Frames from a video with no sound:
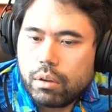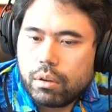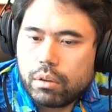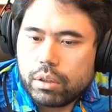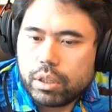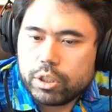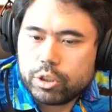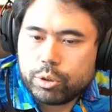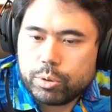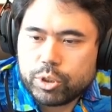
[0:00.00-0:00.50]

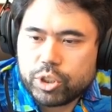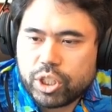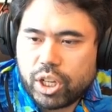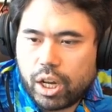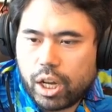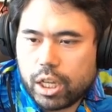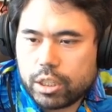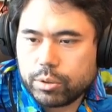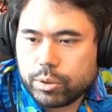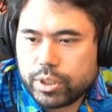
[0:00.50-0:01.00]
This was
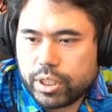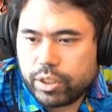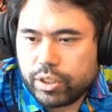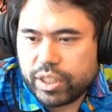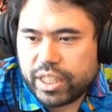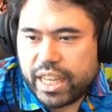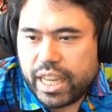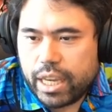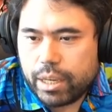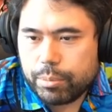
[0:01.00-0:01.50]
called I was thinking
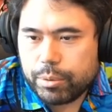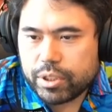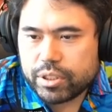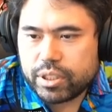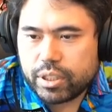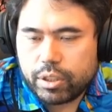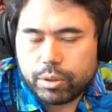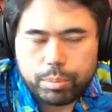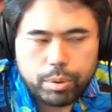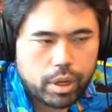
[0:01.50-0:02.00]
of cake mix,
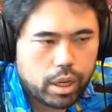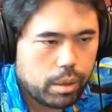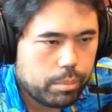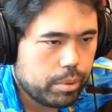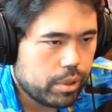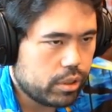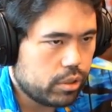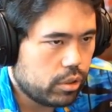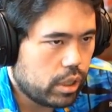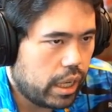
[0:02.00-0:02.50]
thinking of
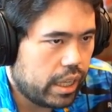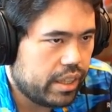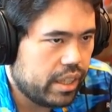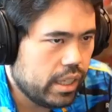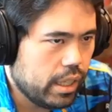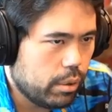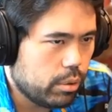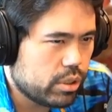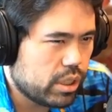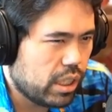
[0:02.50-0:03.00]
poppy, dude. I think
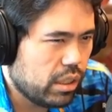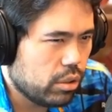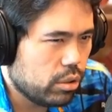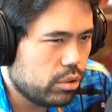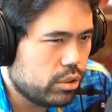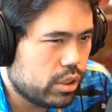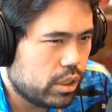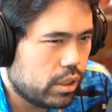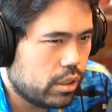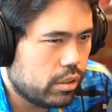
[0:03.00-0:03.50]
was I
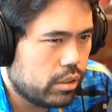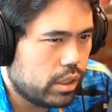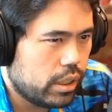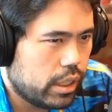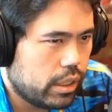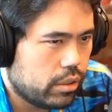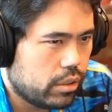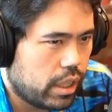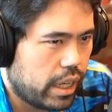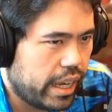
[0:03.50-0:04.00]
losing here at the
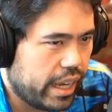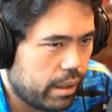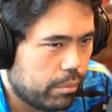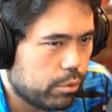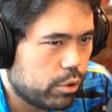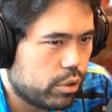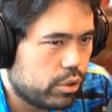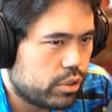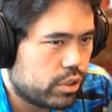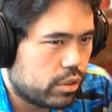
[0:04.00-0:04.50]
end? Or, I am
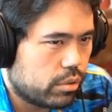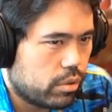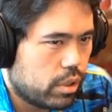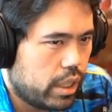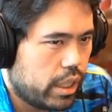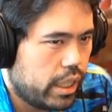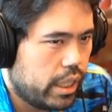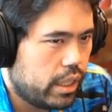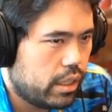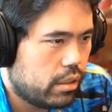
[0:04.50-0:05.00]
losing,
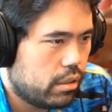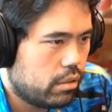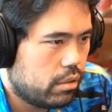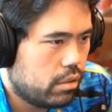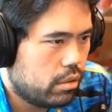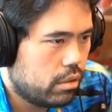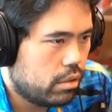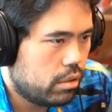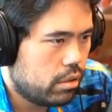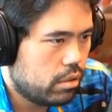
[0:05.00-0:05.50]
right?
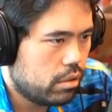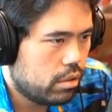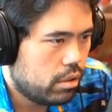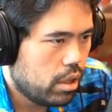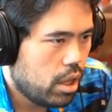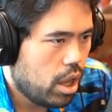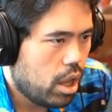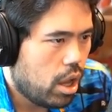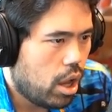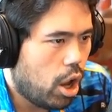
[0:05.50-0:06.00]

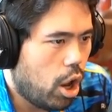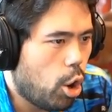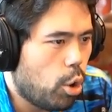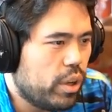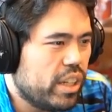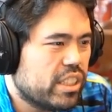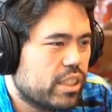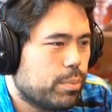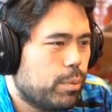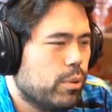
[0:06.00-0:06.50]
Oh,
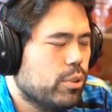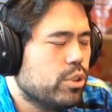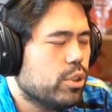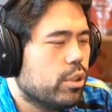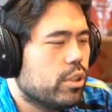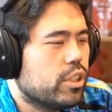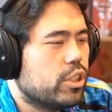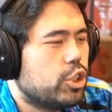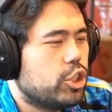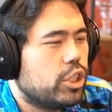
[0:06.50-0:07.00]
he's supposed to go
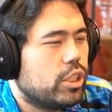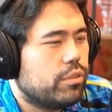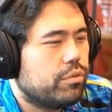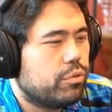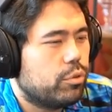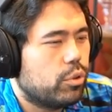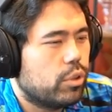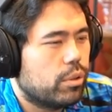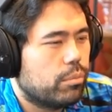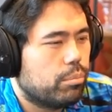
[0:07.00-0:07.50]
to
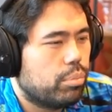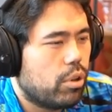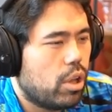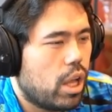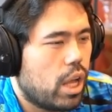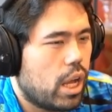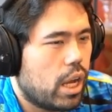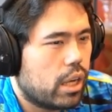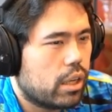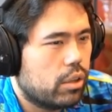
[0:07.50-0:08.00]
G4 and
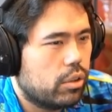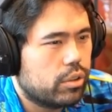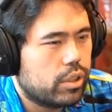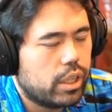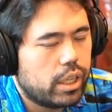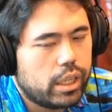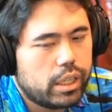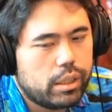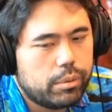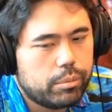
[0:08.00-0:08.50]
block. Okay, he